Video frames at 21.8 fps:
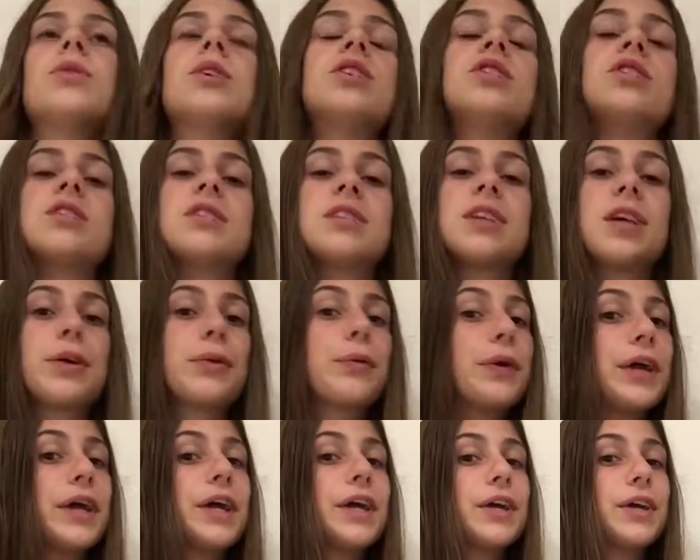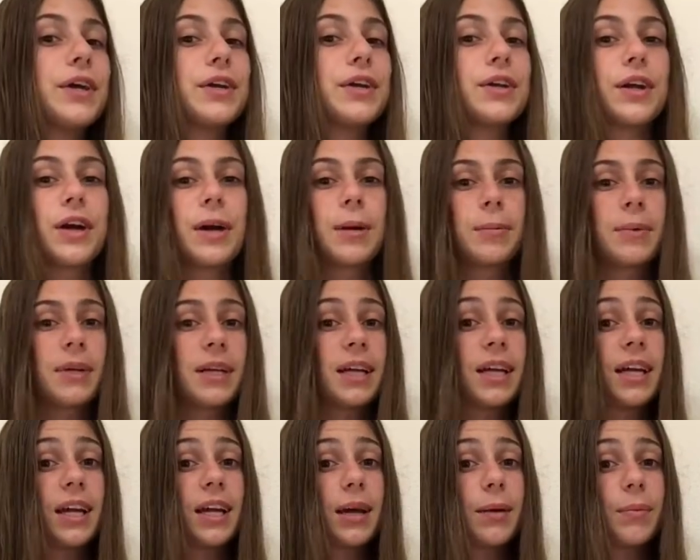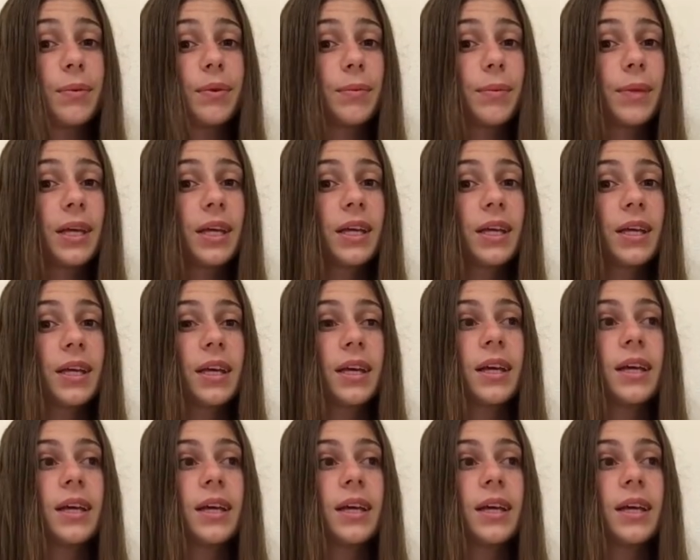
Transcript: And she's like, wait, you're not breaking up with me?